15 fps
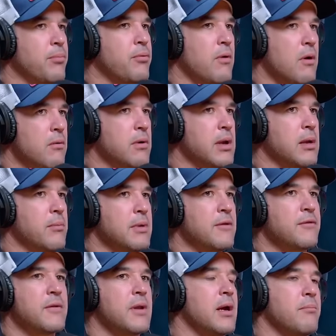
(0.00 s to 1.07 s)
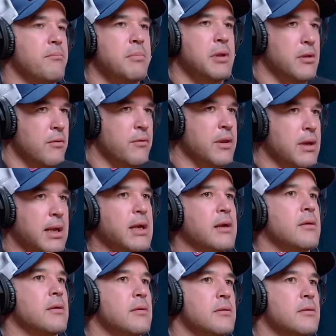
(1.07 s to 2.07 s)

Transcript: program is not below the neck.